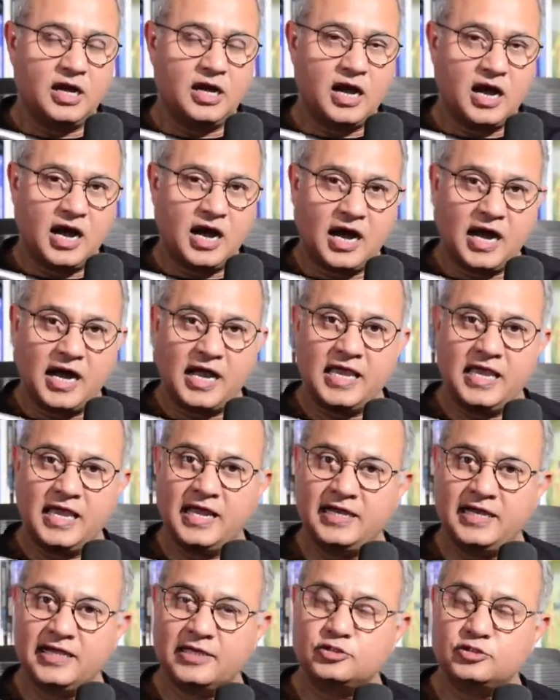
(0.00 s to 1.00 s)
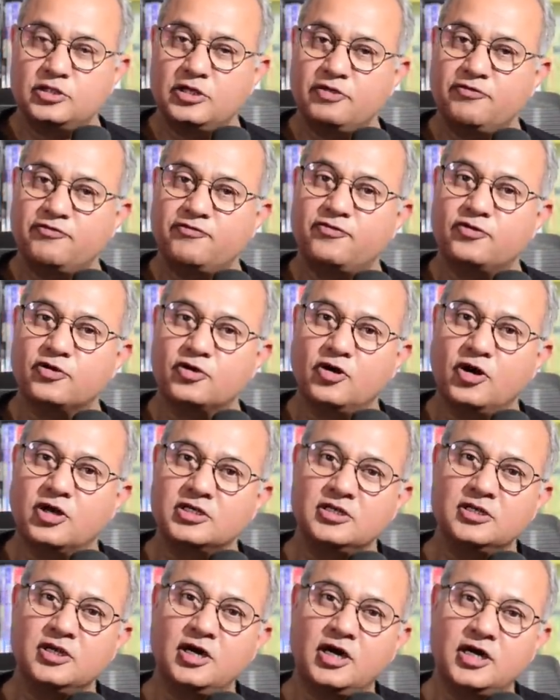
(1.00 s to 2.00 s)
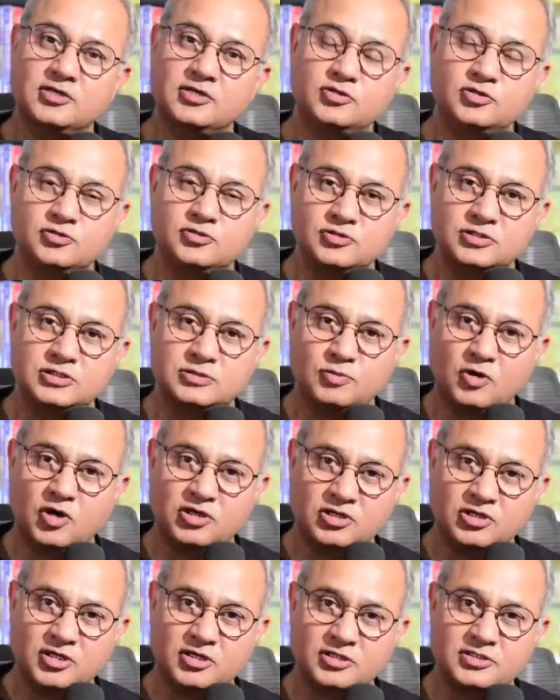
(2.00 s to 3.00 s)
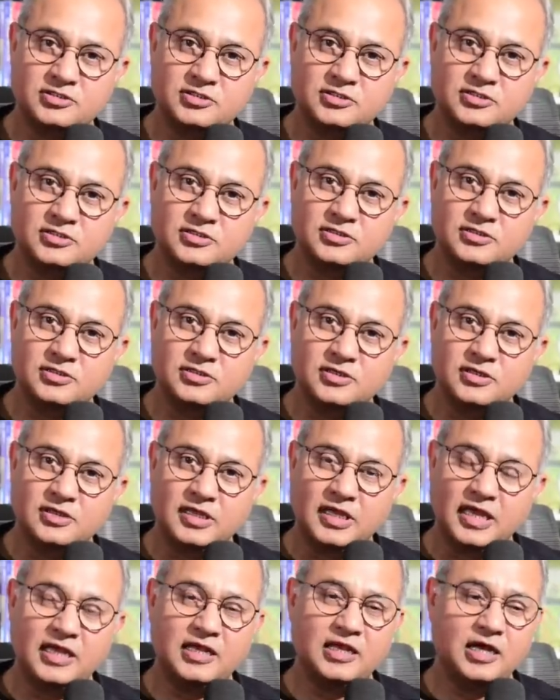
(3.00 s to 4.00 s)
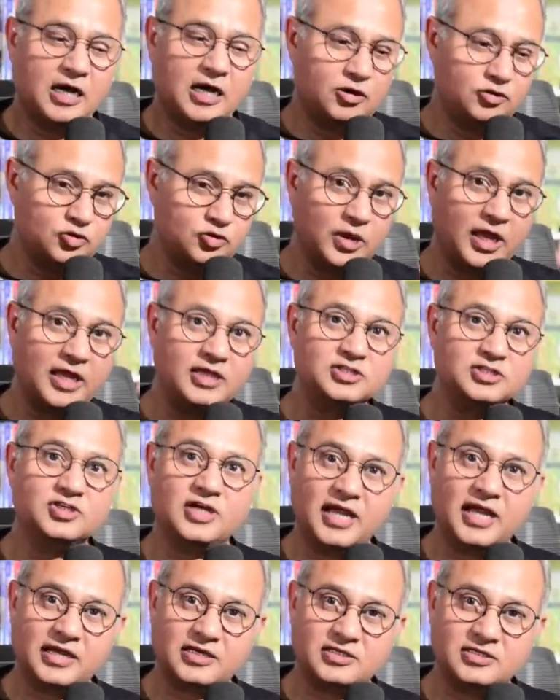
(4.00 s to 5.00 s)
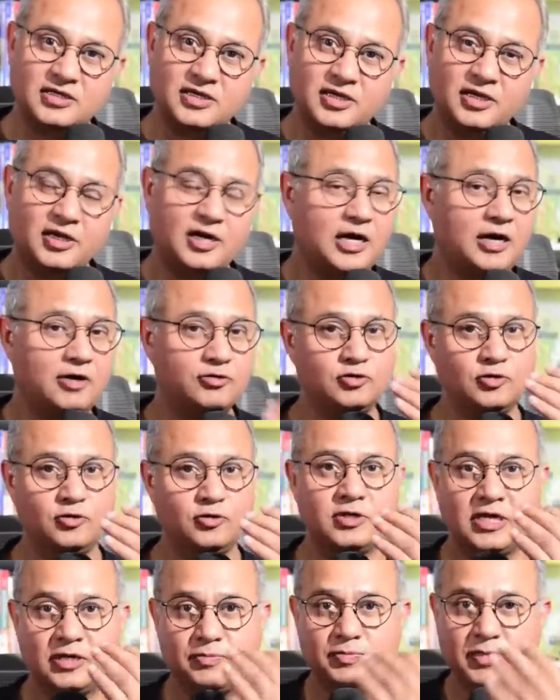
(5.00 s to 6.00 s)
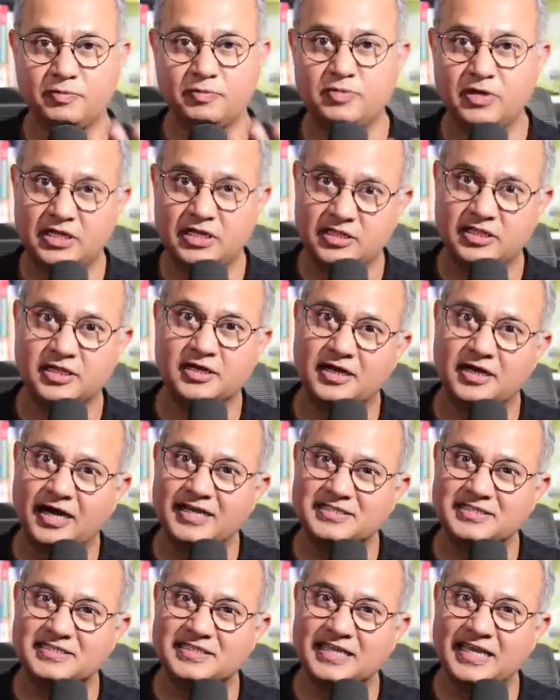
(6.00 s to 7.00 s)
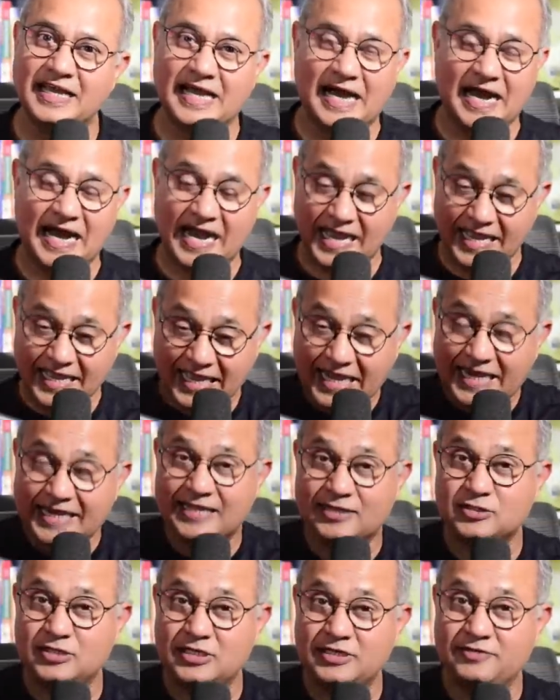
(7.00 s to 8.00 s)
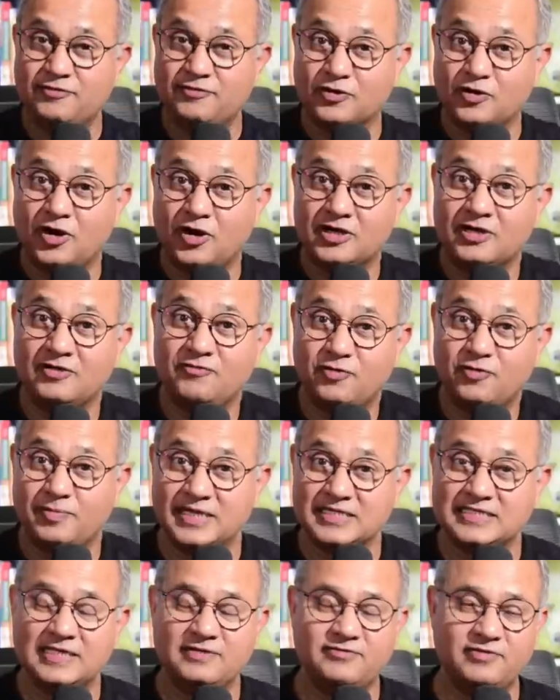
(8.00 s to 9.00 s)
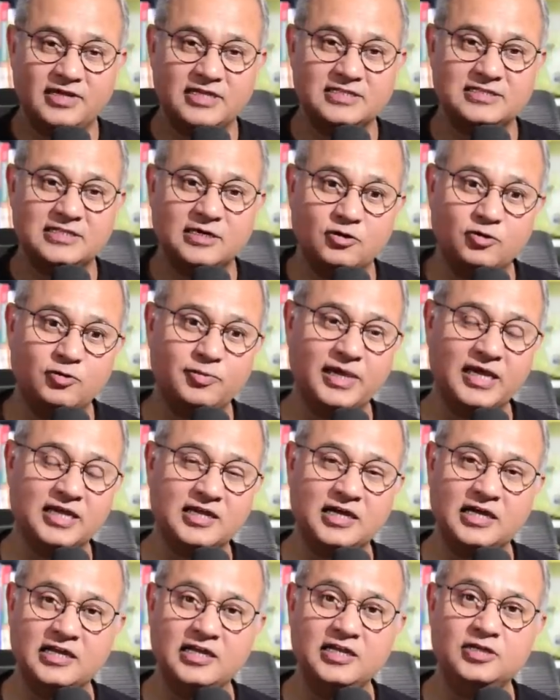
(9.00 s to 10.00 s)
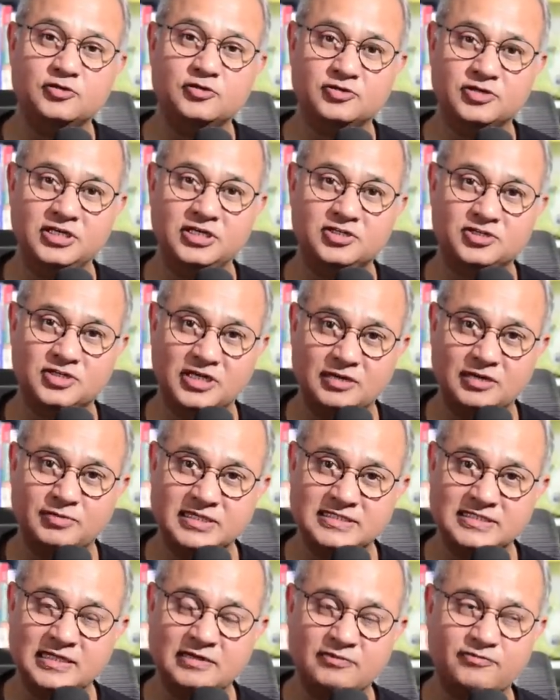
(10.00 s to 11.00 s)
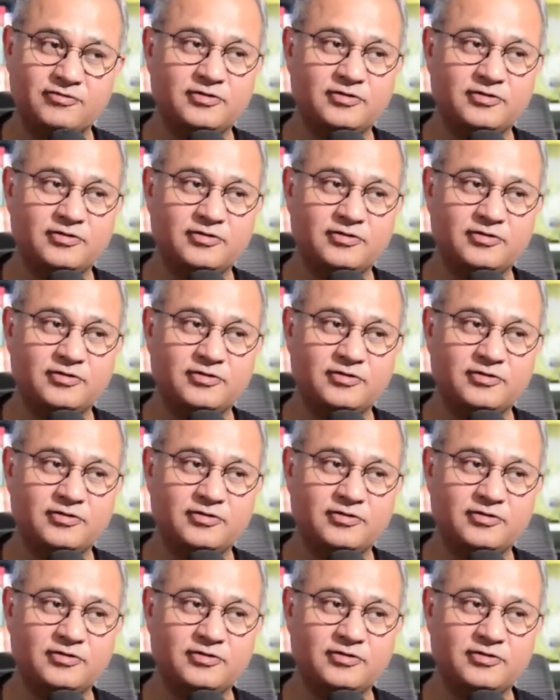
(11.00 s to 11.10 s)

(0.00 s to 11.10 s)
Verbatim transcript: I had actually forgotten how to do small talks and how to interact, how to look at people in their eyes. I had actually forgotten for myself, and I said, "Oh man, I need to retrain myself."